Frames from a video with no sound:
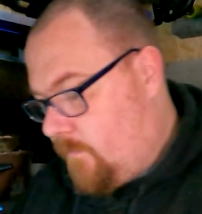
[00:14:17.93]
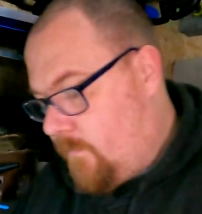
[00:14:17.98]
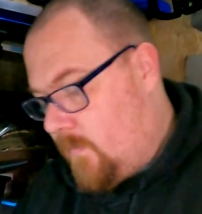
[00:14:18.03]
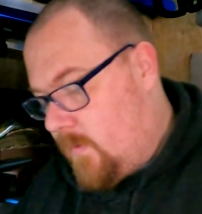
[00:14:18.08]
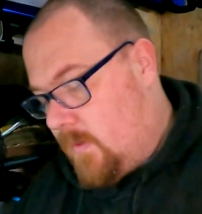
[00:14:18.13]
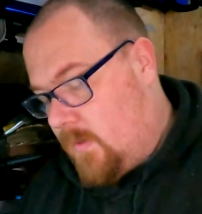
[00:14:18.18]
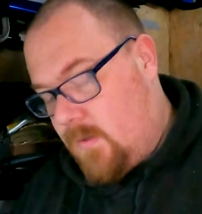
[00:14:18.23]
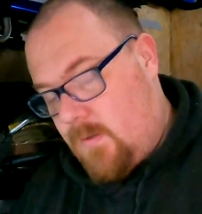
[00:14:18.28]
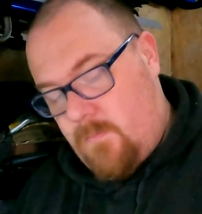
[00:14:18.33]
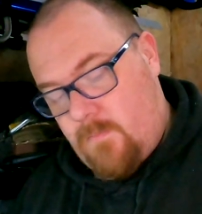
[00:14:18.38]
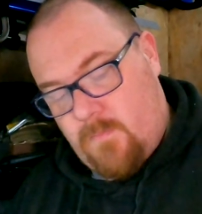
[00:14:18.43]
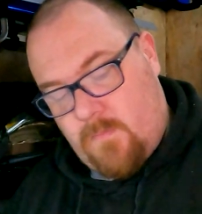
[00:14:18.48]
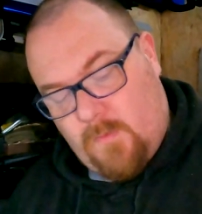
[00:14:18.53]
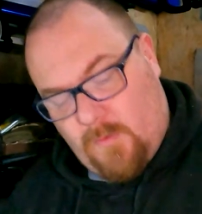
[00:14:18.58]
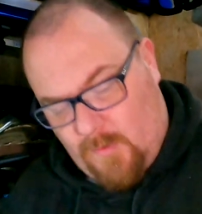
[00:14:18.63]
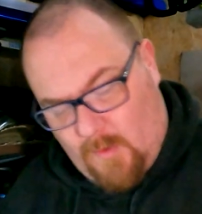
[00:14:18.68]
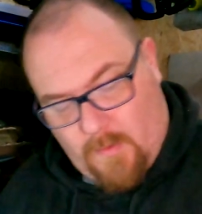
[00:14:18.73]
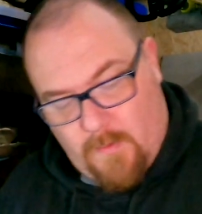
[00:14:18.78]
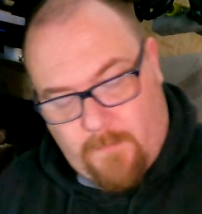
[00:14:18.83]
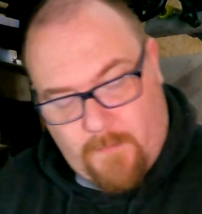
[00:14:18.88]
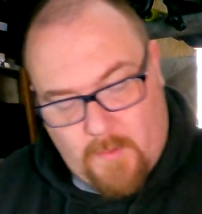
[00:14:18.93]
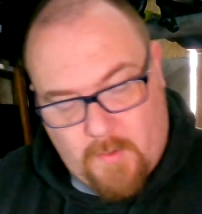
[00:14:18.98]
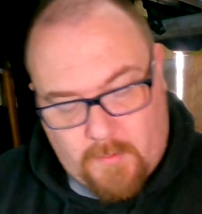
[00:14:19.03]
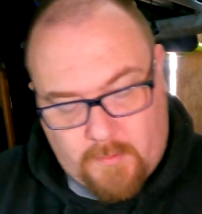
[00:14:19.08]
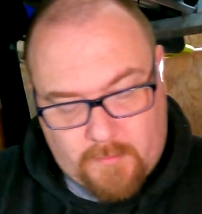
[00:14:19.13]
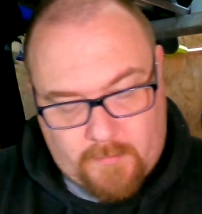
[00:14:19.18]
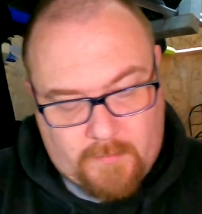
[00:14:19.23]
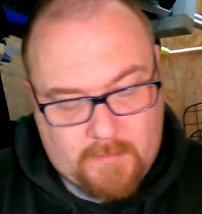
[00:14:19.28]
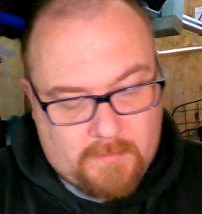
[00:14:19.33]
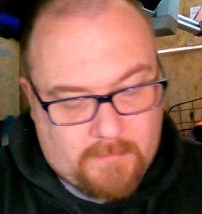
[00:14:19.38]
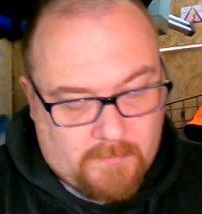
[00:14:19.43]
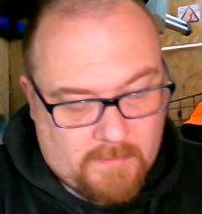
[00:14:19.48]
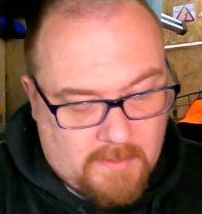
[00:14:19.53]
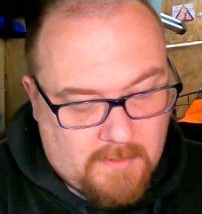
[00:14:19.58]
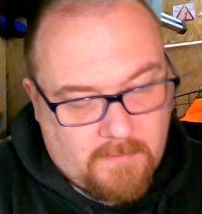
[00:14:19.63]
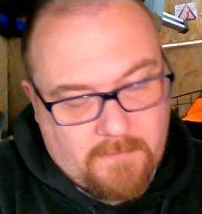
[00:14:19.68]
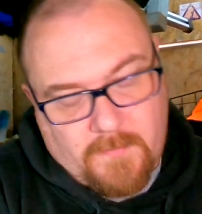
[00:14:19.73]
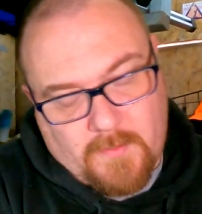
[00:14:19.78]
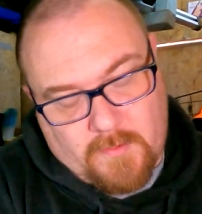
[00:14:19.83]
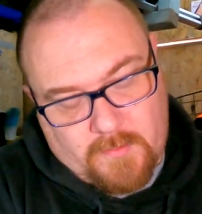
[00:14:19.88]
It's not the focus this year.
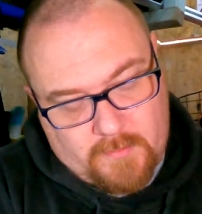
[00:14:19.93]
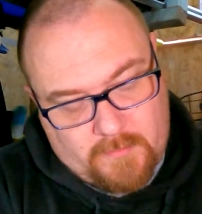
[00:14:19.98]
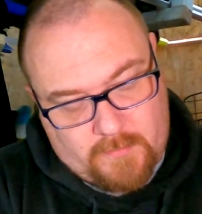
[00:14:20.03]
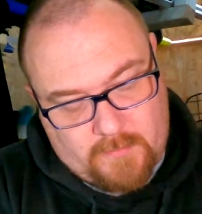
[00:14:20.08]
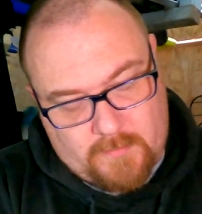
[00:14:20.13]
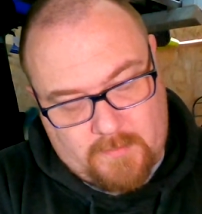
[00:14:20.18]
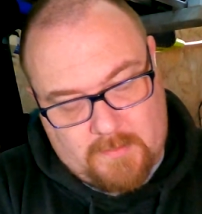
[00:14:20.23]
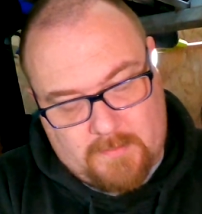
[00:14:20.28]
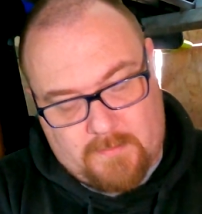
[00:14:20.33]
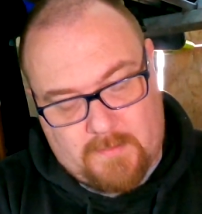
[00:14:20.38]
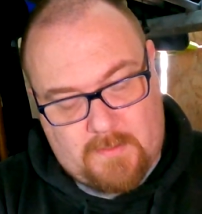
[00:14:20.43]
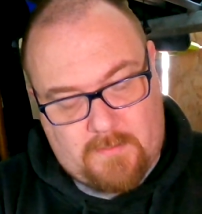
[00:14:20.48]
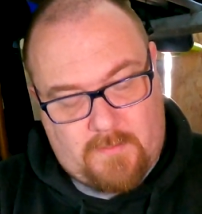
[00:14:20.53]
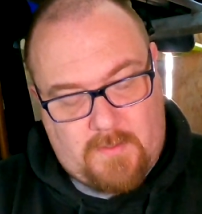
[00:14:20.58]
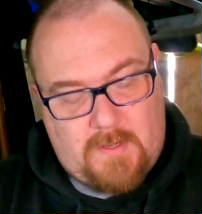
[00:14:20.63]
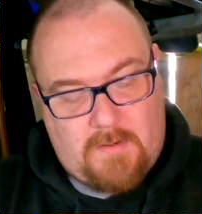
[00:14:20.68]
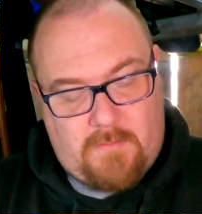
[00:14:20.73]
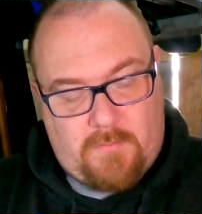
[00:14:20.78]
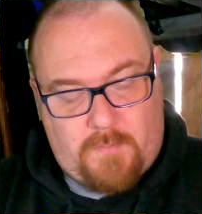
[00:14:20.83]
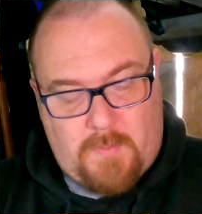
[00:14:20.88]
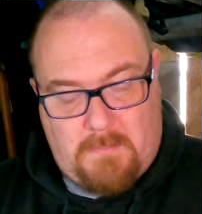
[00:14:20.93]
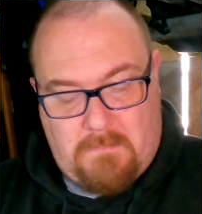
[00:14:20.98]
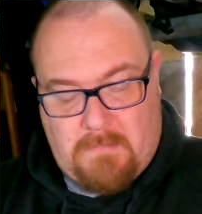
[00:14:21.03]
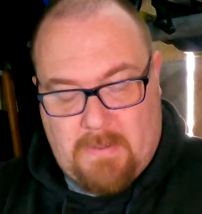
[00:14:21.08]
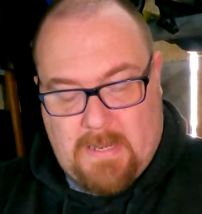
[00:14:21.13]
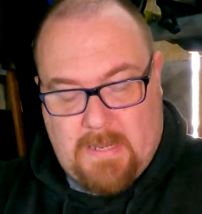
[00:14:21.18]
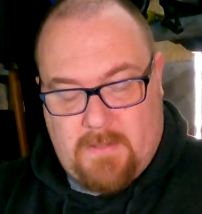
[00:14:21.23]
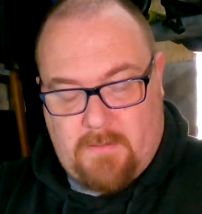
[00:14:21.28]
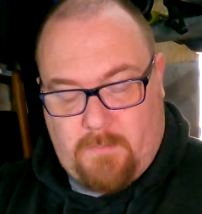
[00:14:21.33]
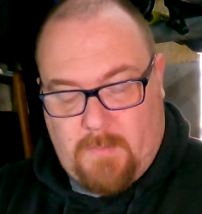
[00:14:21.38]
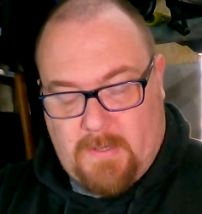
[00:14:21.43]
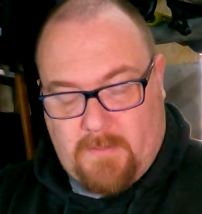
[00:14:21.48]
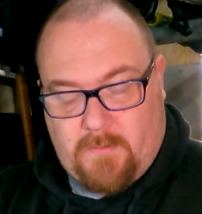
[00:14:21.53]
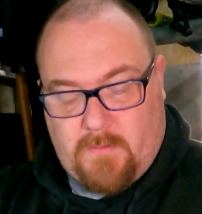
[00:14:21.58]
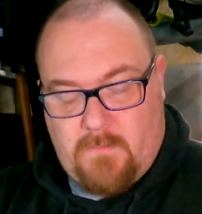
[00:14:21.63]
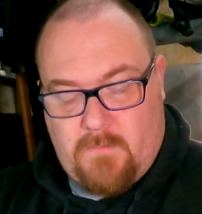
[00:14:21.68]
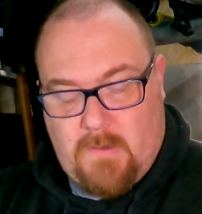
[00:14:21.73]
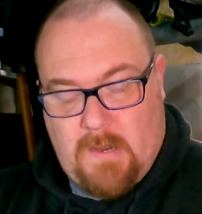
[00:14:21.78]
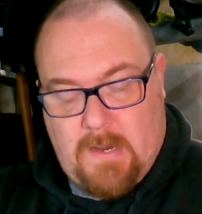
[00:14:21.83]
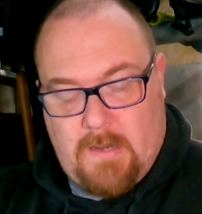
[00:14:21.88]
The focus this year has been bass
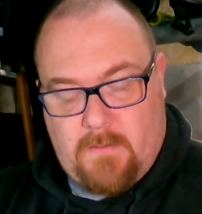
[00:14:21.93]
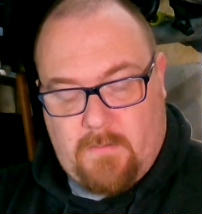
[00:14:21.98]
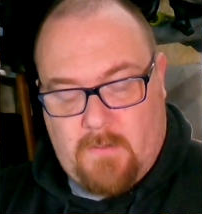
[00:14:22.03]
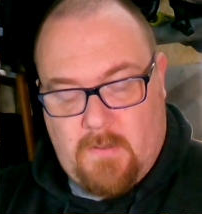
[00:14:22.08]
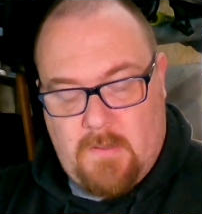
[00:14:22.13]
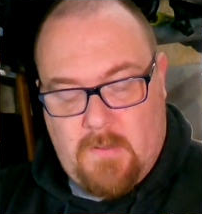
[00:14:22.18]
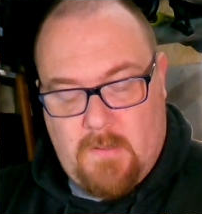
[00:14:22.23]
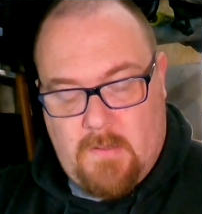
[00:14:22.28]
and rise.